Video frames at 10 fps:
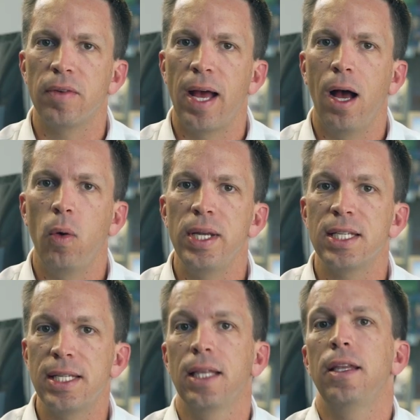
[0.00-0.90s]
of how we
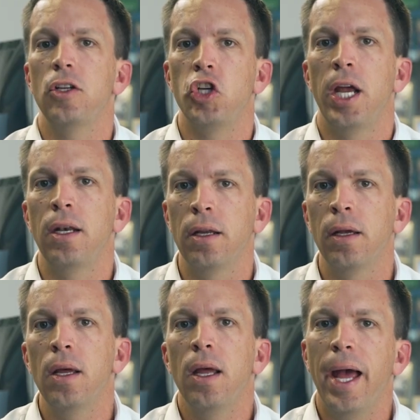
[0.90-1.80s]
set the agenda
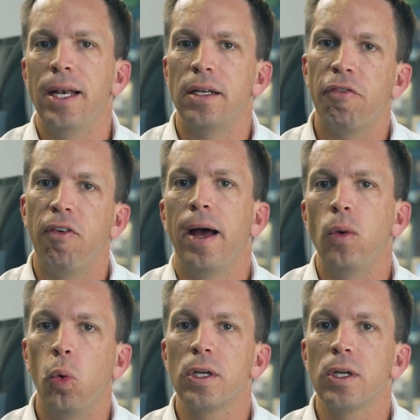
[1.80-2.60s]
and define